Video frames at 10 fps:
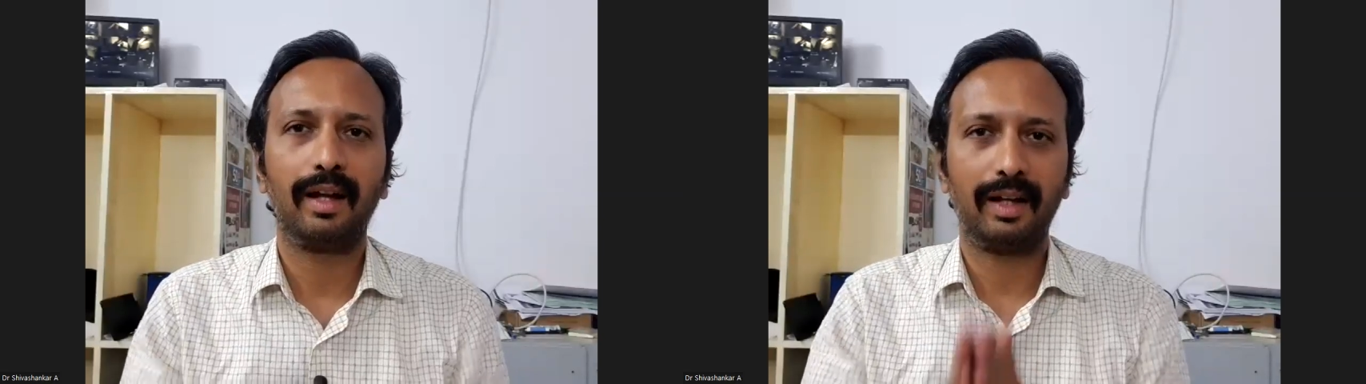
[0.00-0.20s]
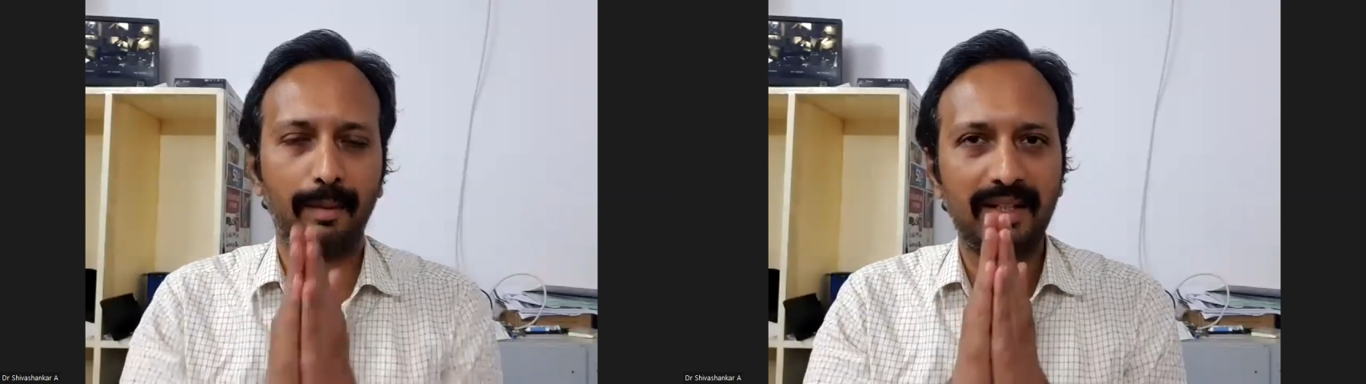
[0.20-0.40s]

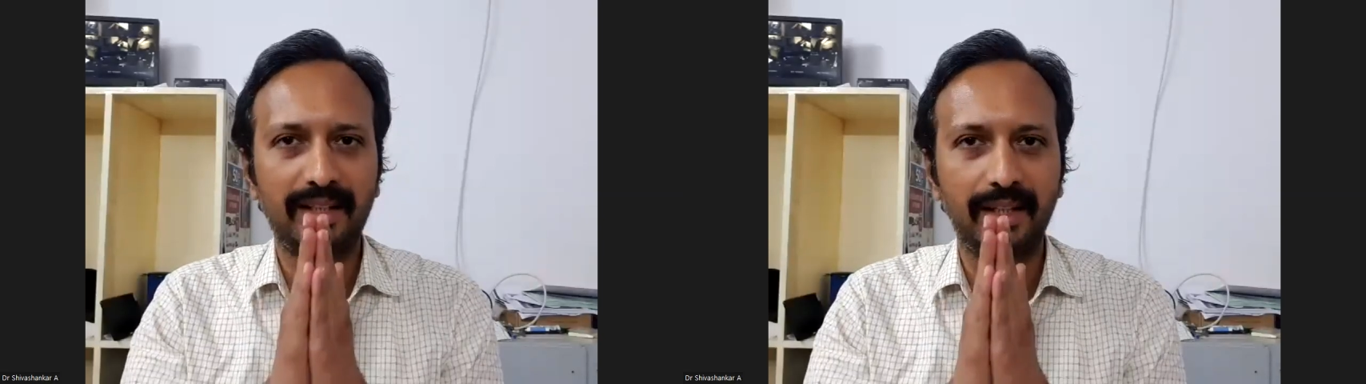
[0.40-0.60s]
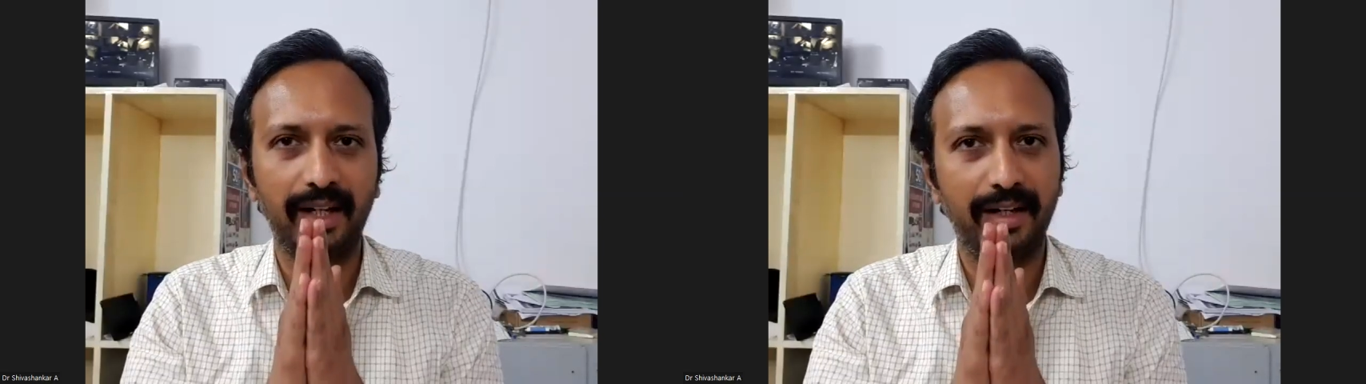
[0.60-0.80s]

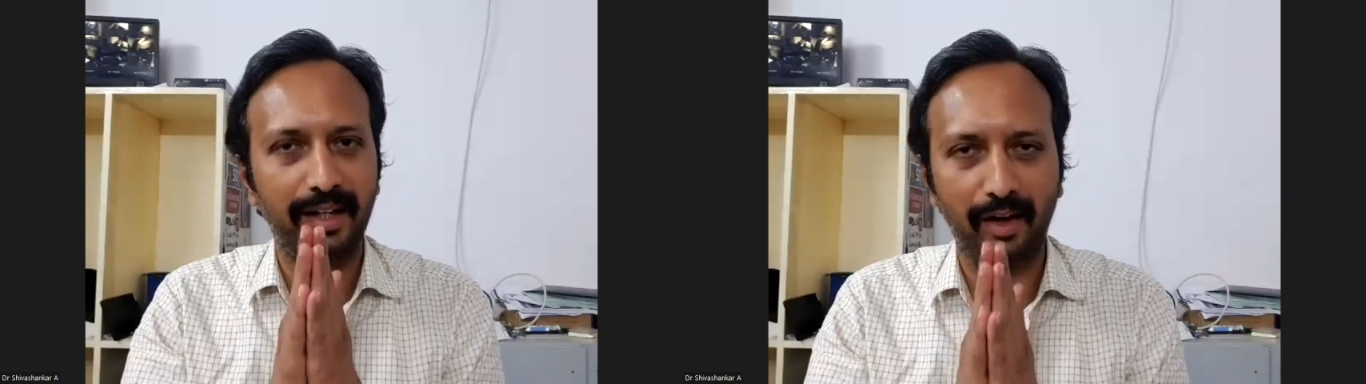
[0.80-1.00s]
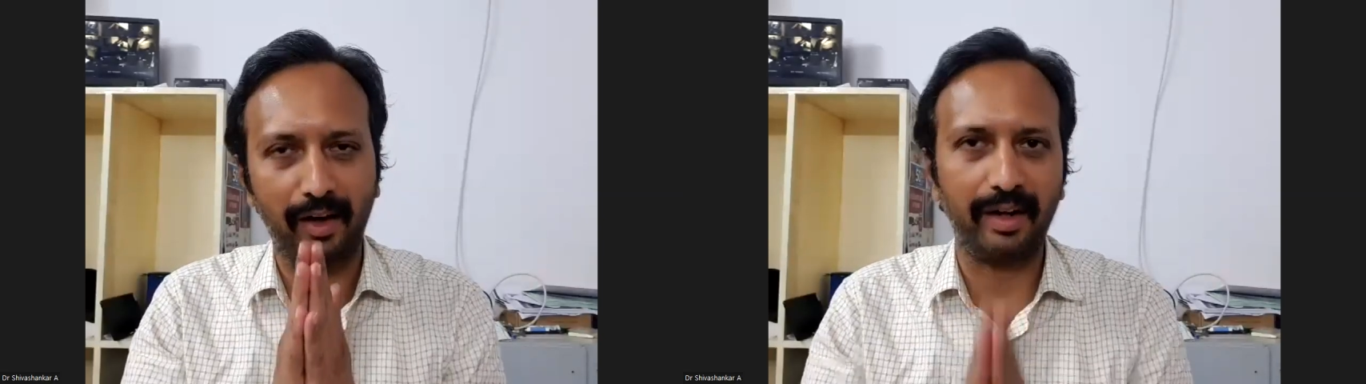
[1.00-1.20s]
Namaste, dear
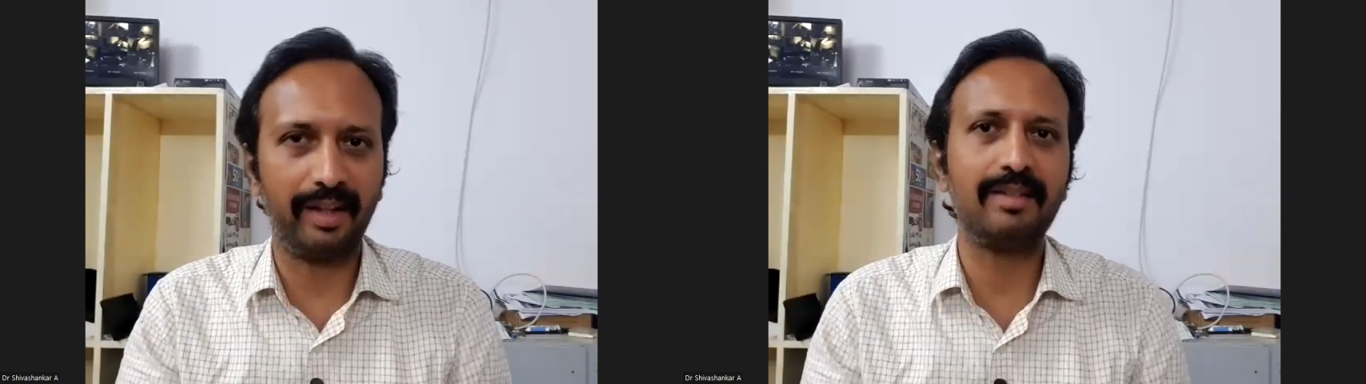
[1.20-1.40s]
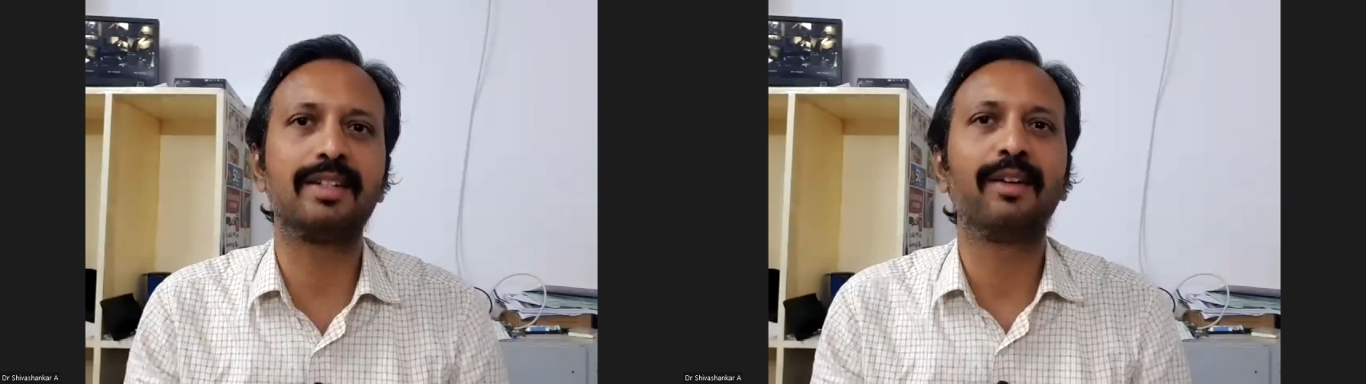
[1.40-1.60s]

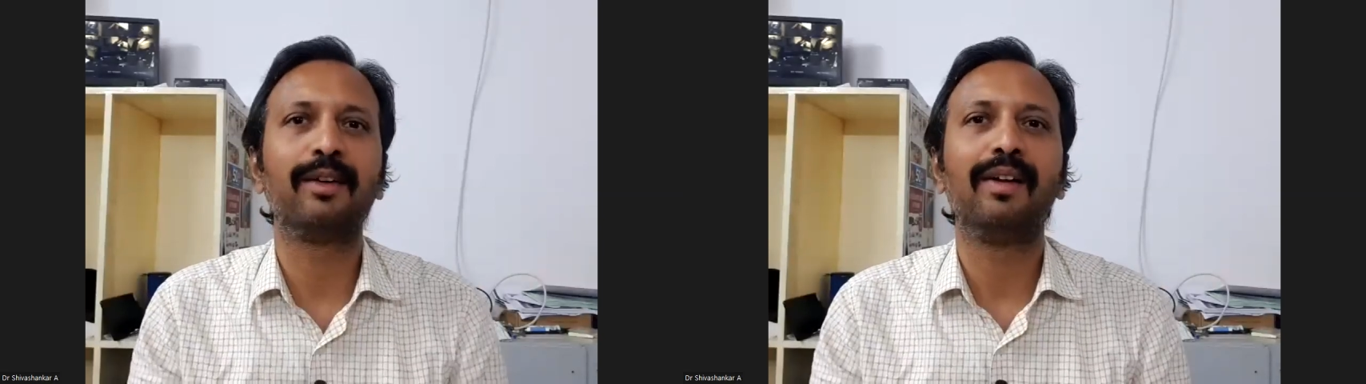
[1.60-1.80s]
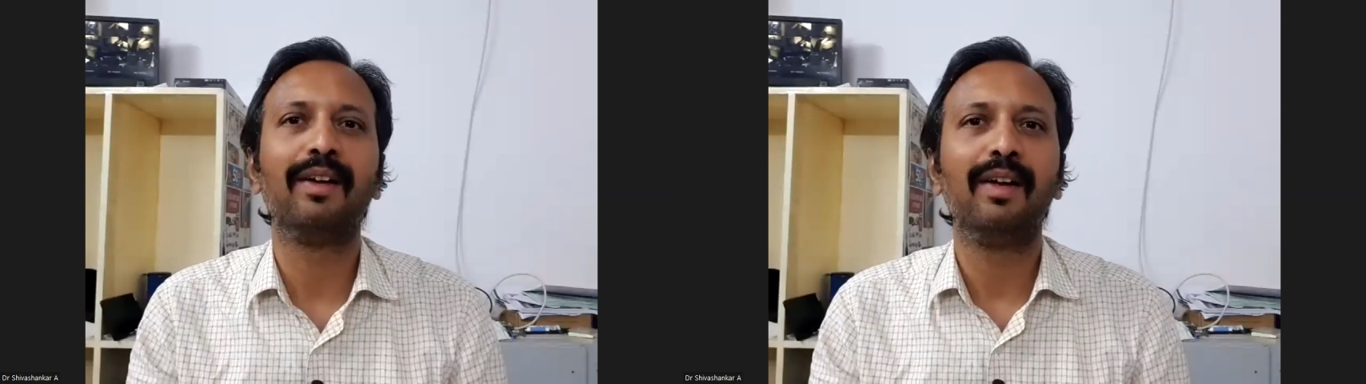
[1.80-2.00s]
audience.
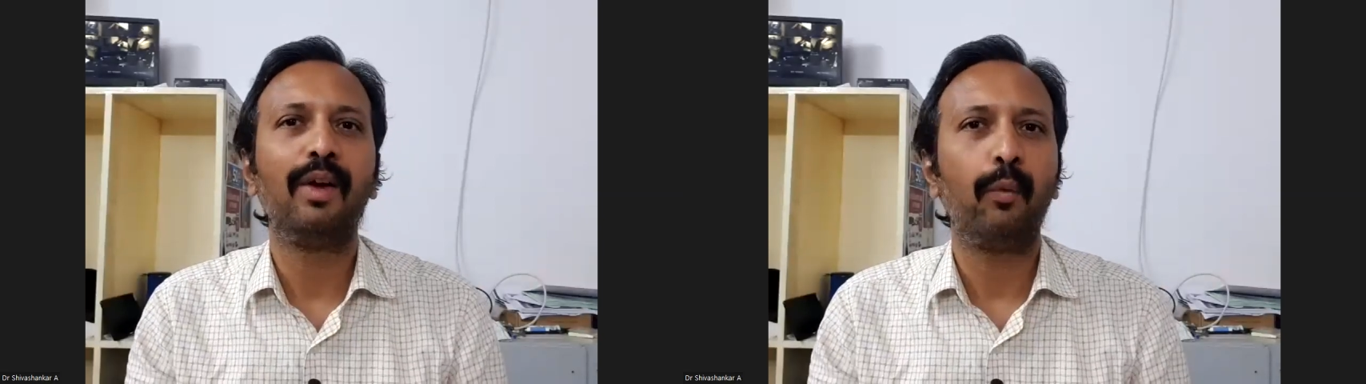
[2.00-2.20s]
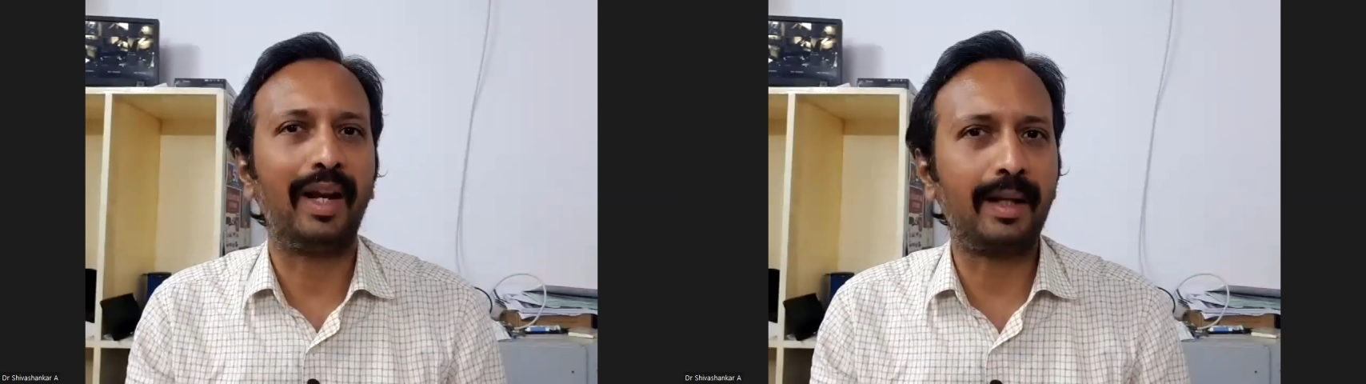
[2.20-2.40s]

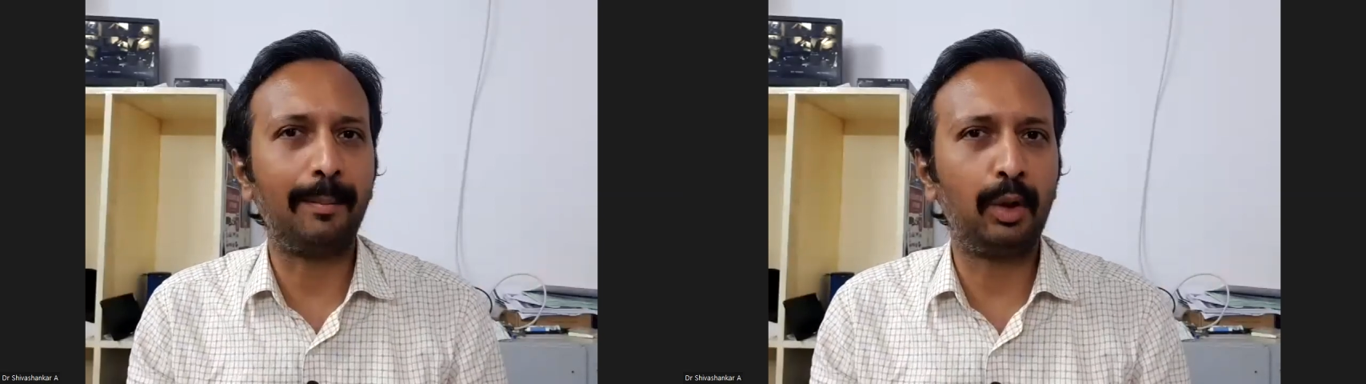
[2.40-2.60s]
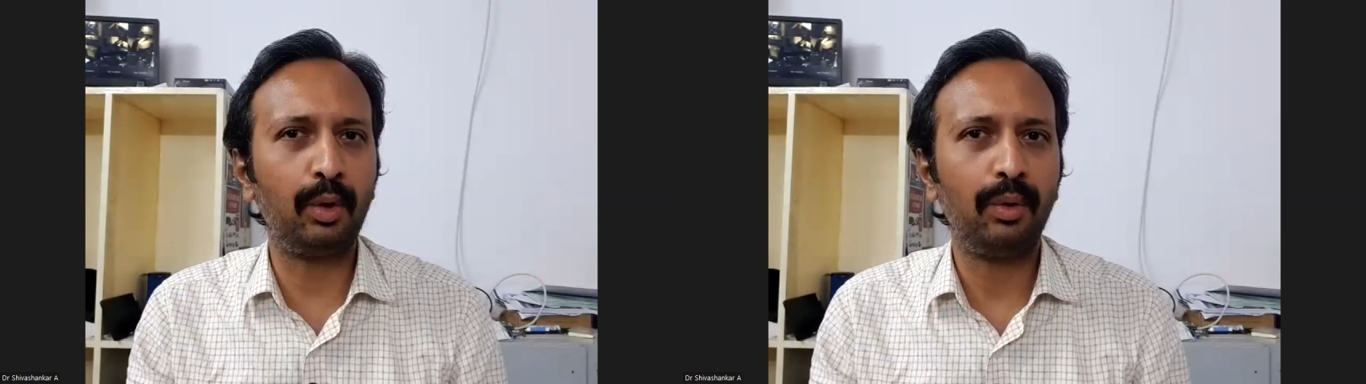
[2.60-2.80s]
Welcome
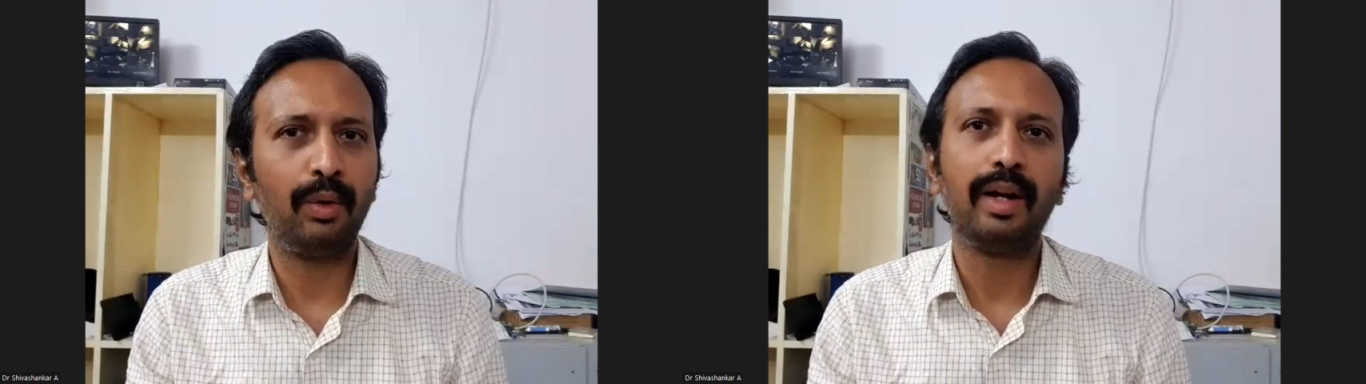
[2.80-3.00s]
to